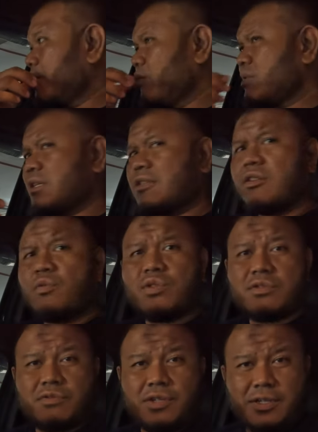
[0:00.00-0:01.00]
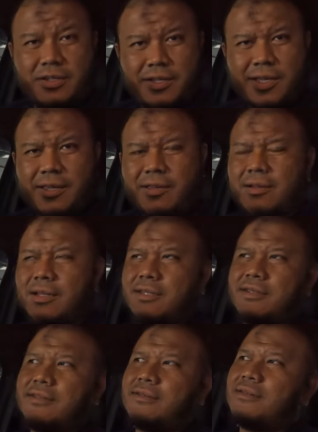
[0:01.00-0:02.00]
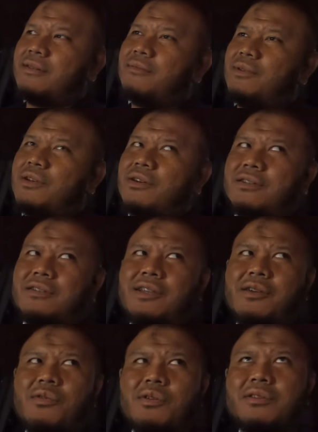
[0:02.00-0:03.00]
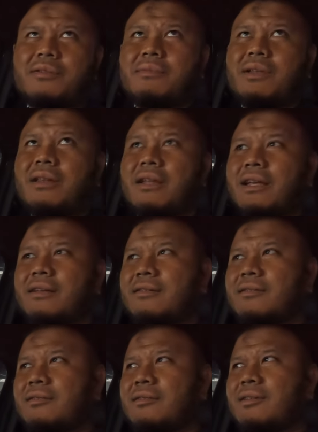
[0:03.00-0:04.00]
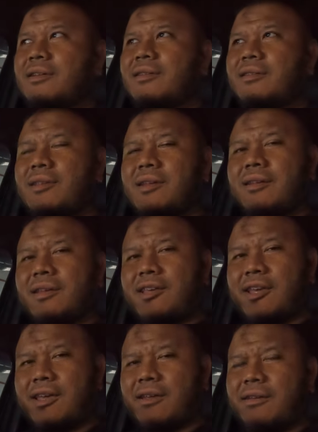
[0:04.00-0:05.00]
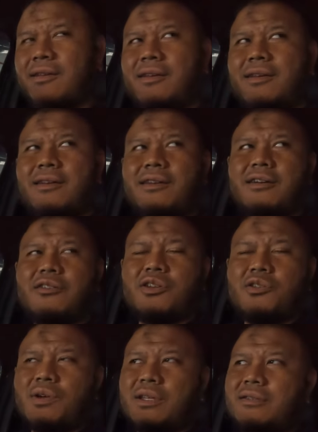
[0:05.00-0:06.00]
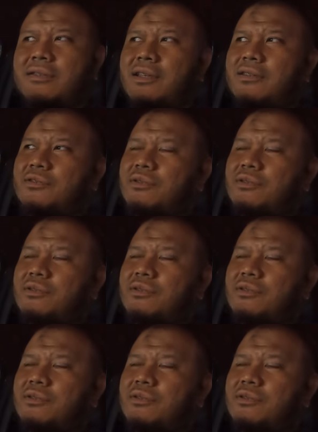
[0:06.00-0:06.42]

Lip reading: which I thought was ridiculous, because he quoted me like 13K, not USD.